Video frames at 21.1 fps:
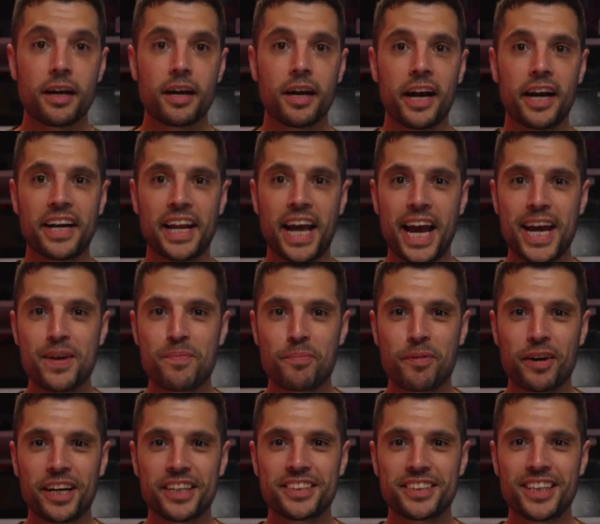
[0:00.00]
and hey
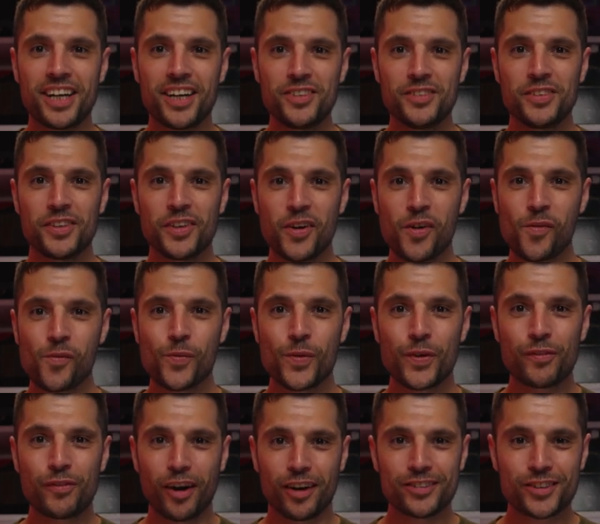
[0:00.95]
presto,
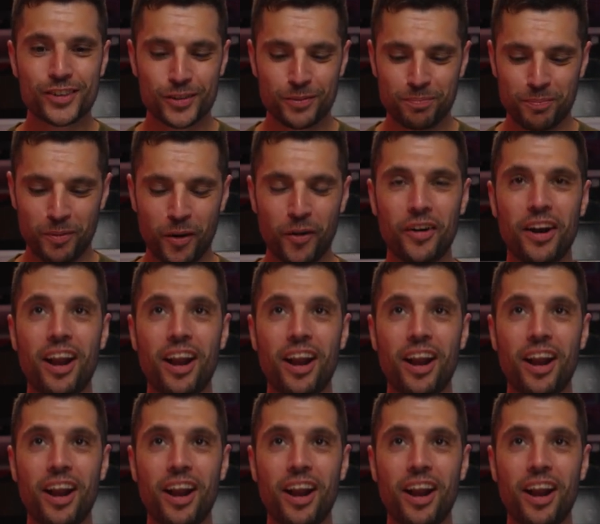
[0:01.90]
we've got some more